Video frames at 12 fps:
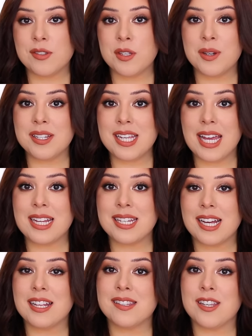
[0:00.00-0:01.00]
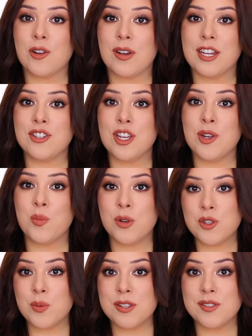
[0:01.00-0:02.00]
so you can take into consideration
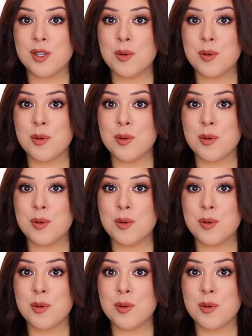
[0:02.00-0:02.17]
which ones